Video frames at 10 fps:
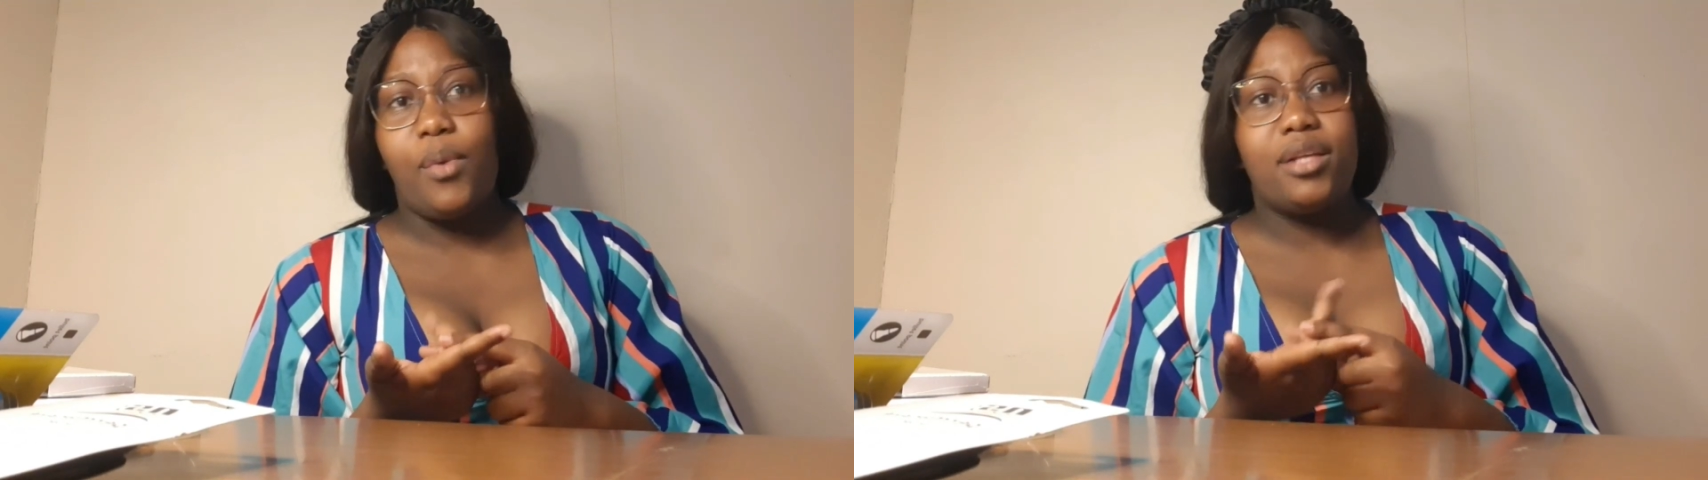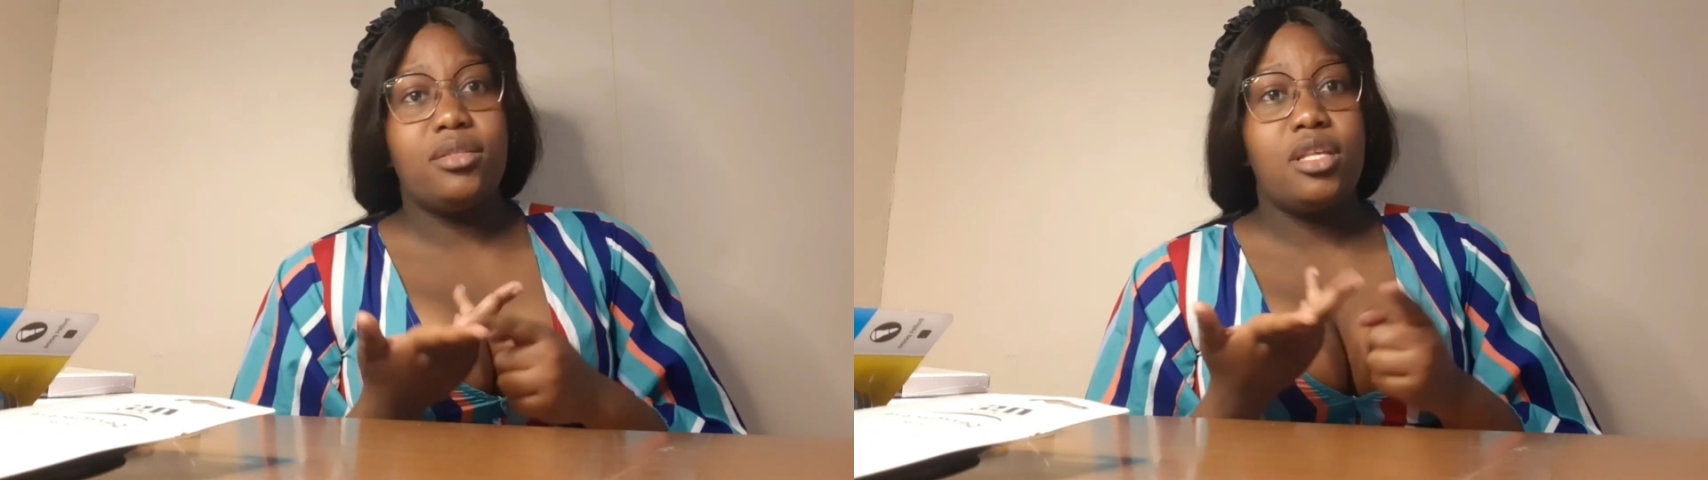
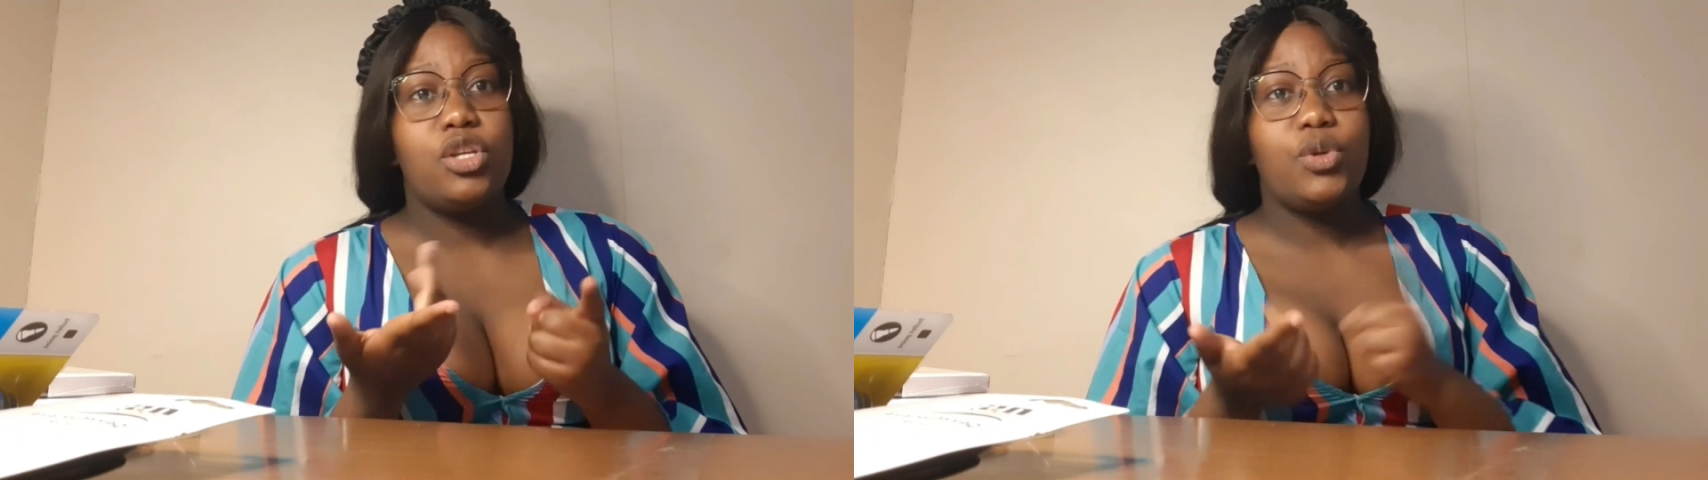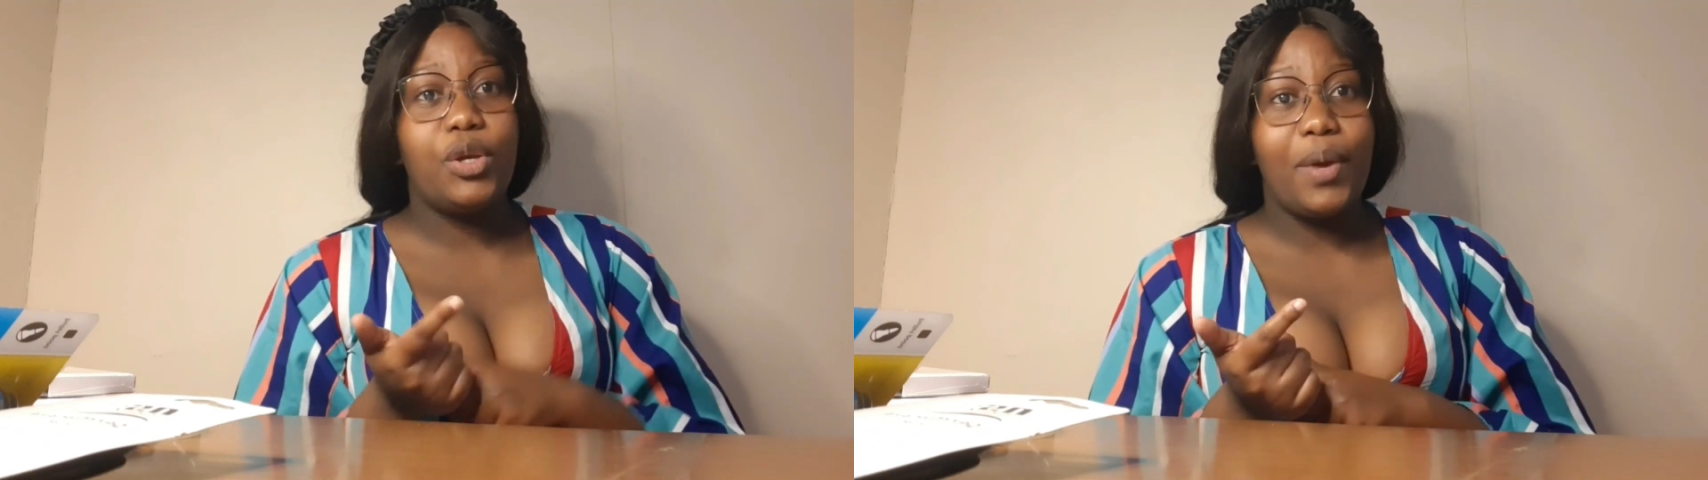was
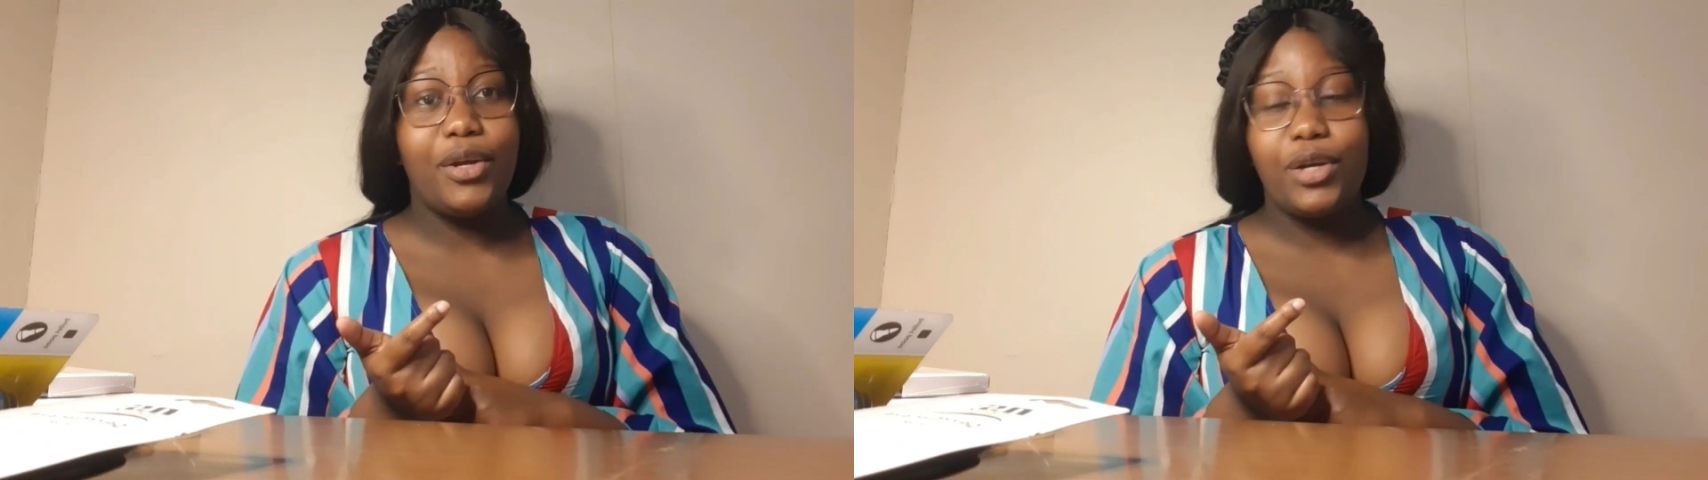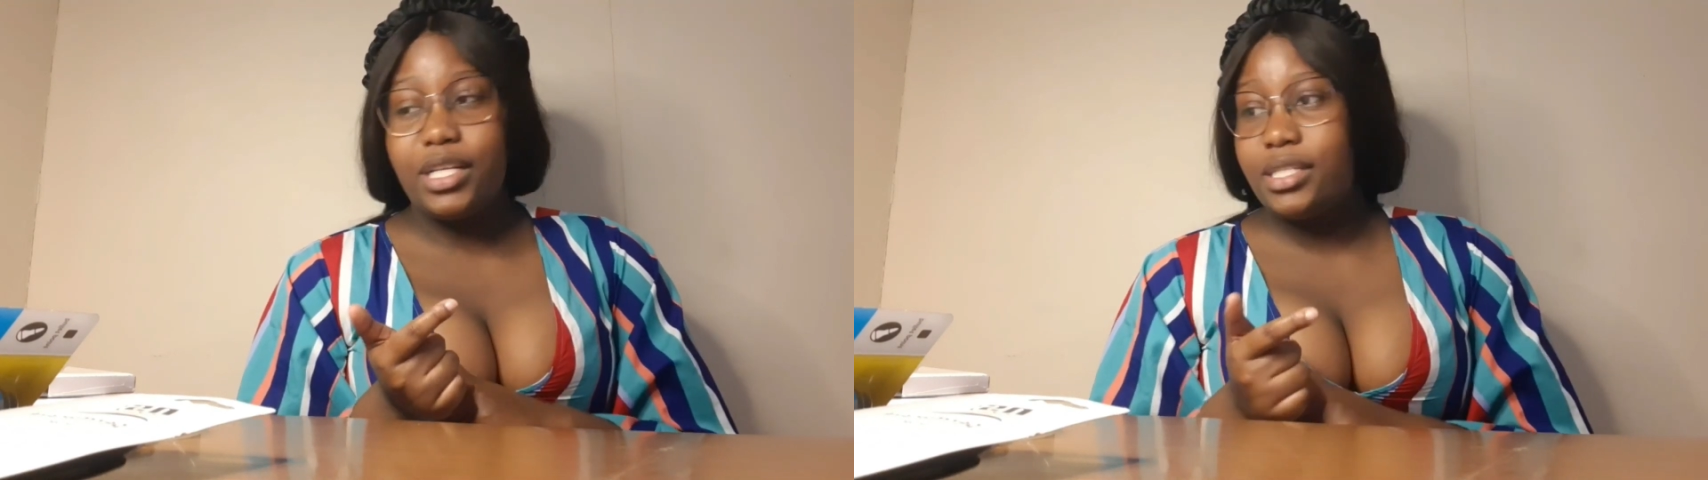
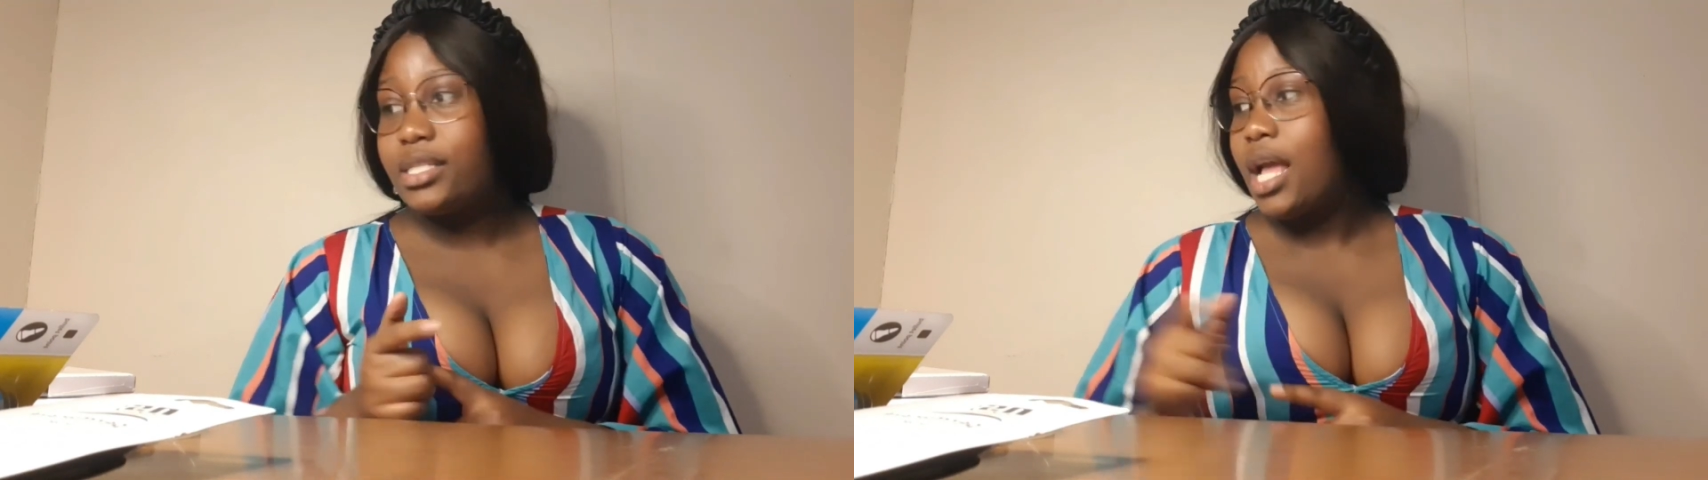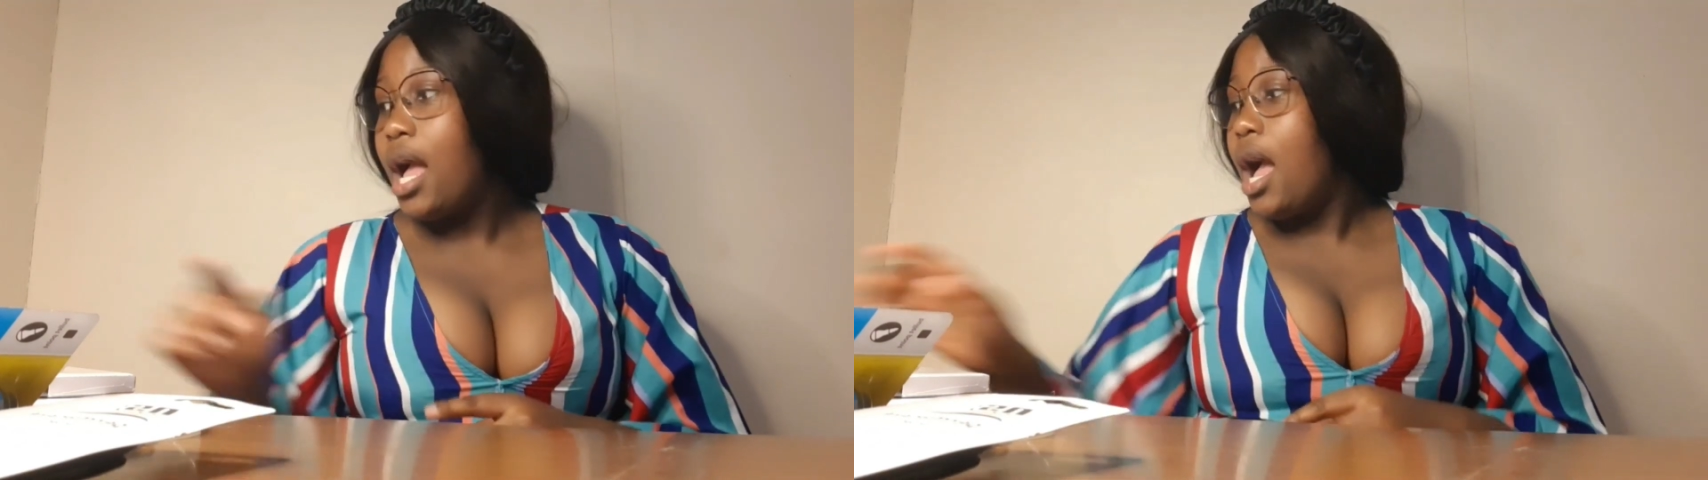$21.